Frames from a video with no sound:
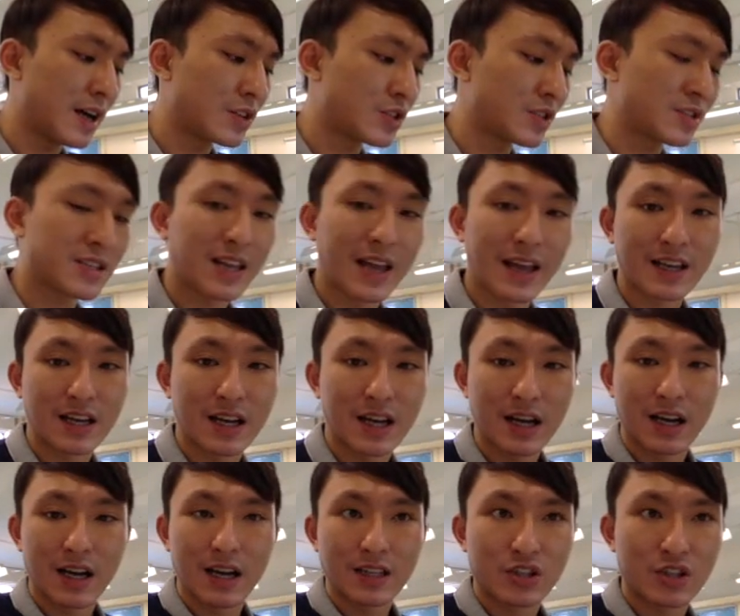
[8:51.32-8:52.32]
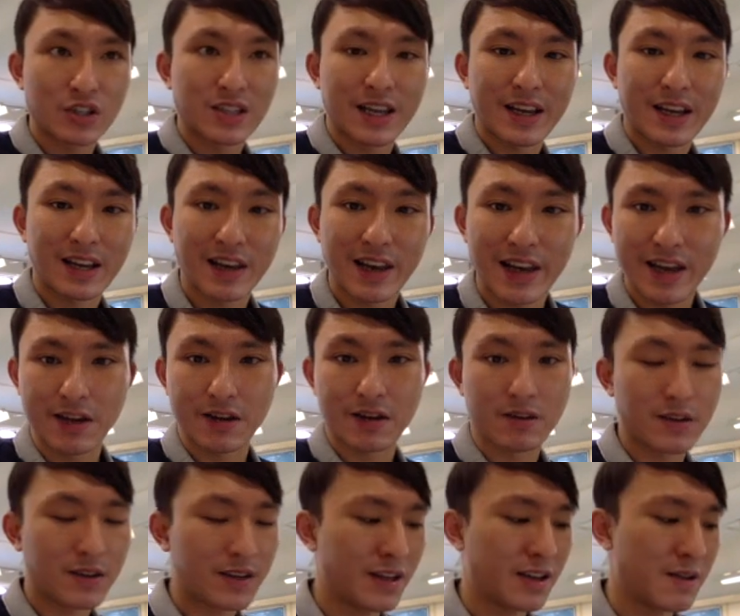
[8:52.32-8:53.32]
just like a layer.
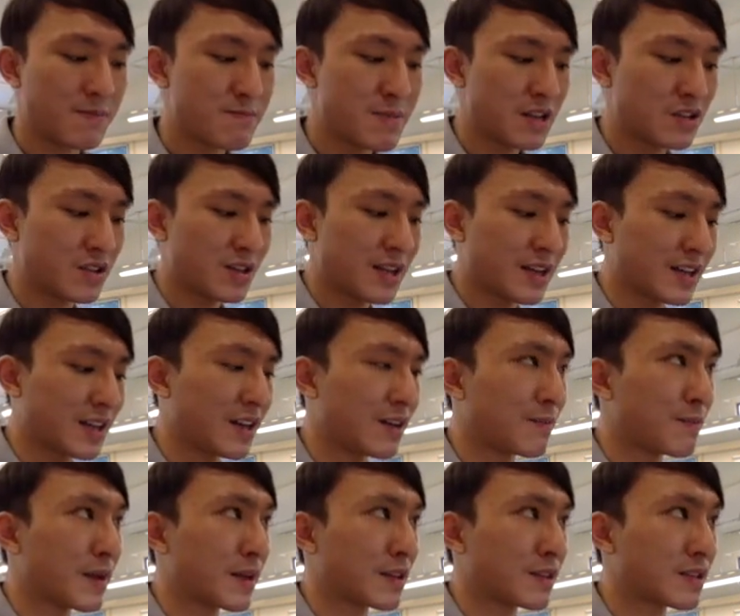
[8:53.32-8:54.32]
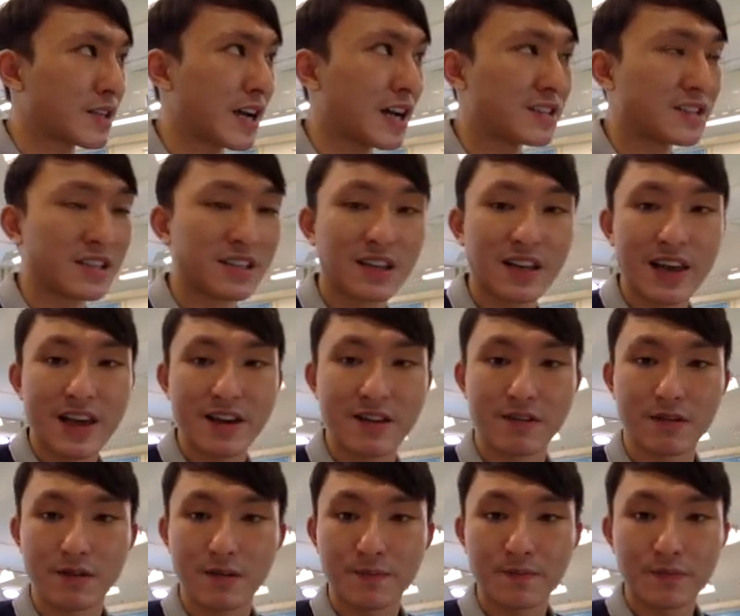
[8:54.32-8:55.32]
You can imagine like a tightened
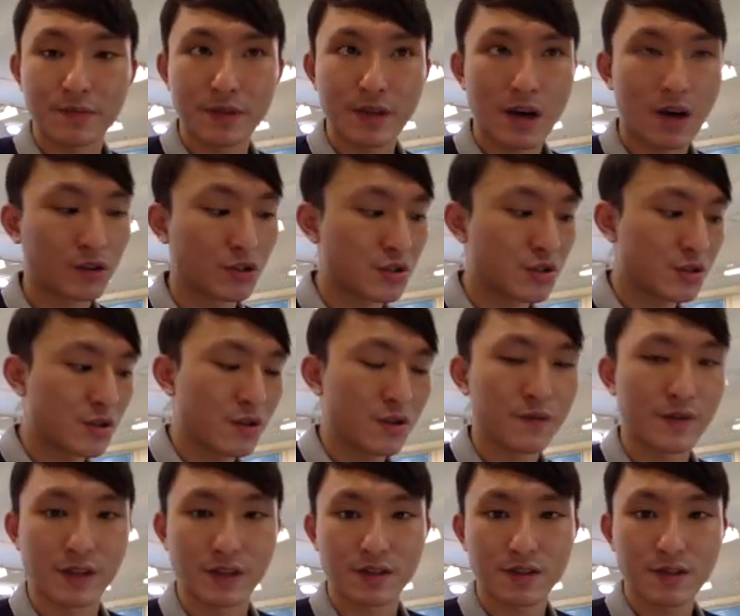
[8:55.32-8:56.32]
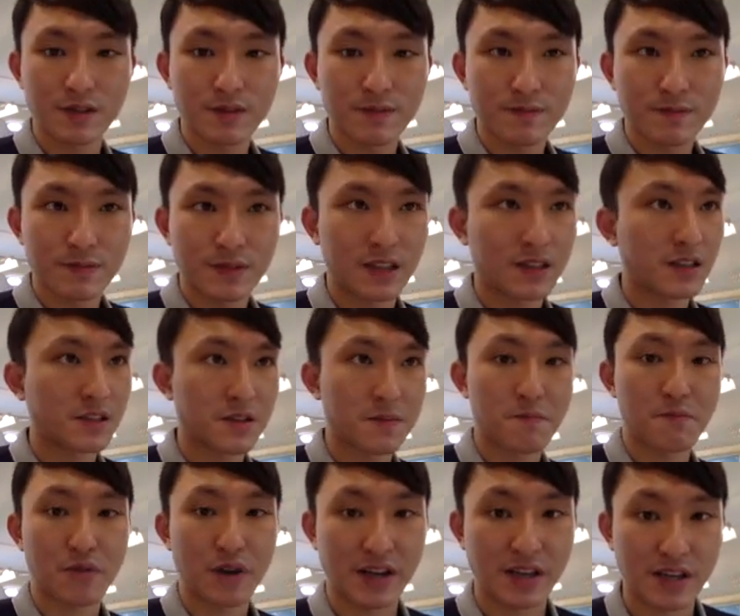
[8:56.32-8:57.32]
layer on the surface that
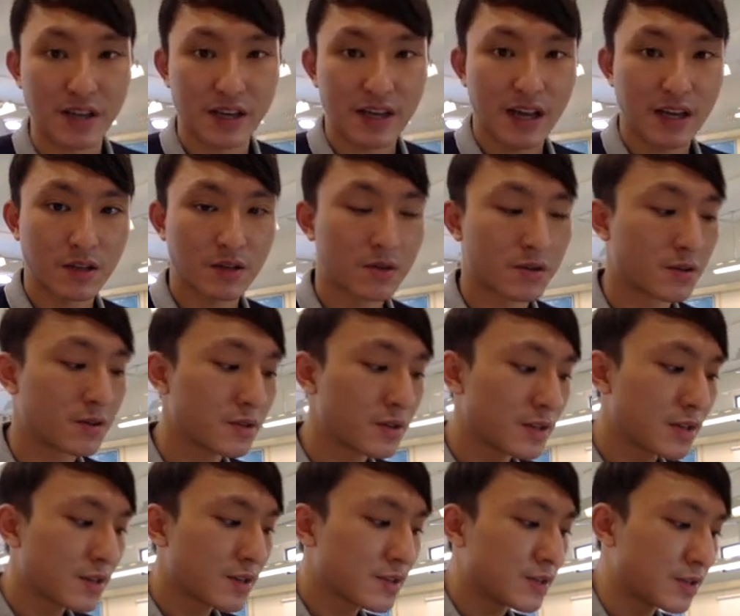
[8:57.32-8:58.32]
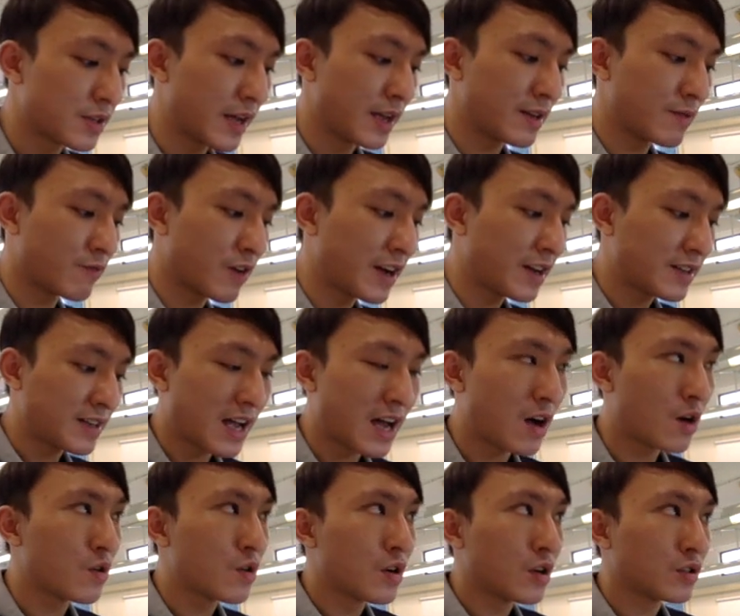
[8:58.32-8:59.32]
doesn't break at all. So, and right
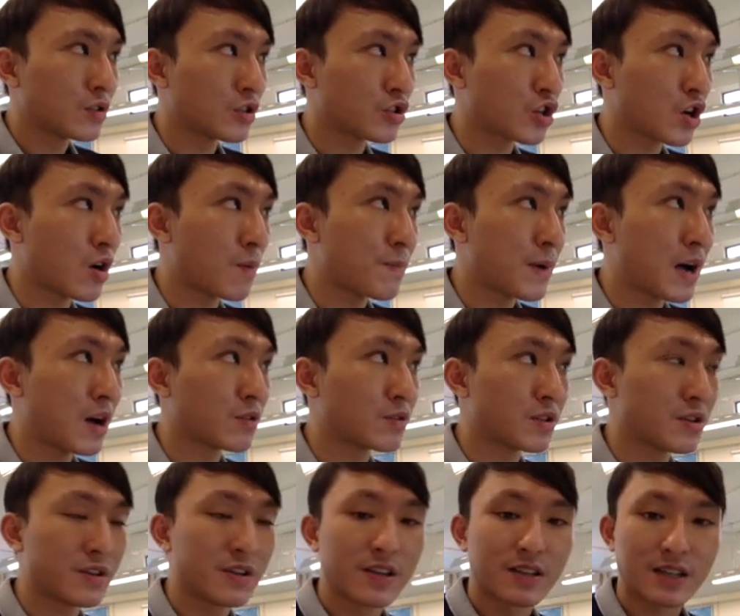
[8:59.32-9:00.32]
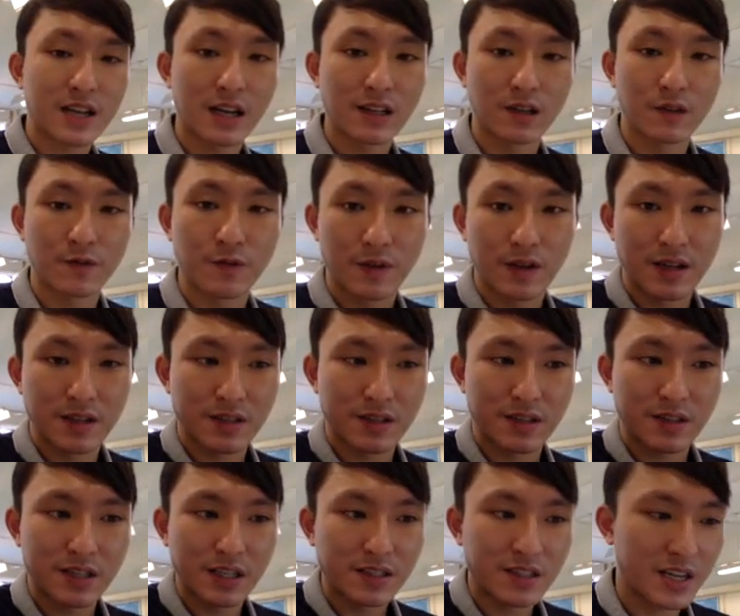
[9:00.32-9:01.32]
now, the chalk powder kind of
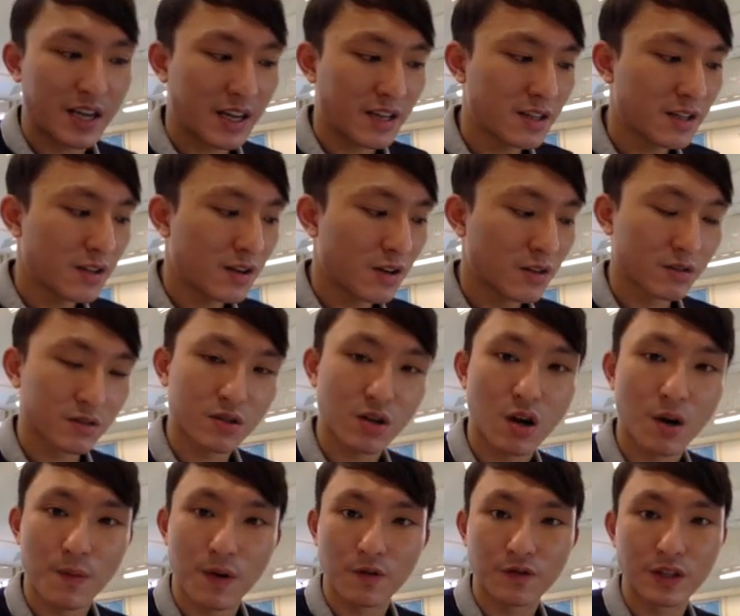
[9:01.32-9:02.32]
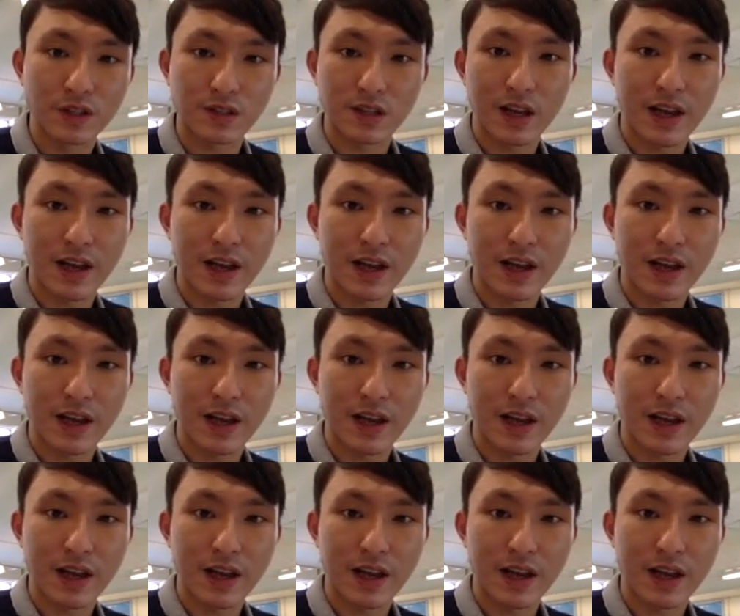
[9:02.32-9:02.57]
sitting on top of this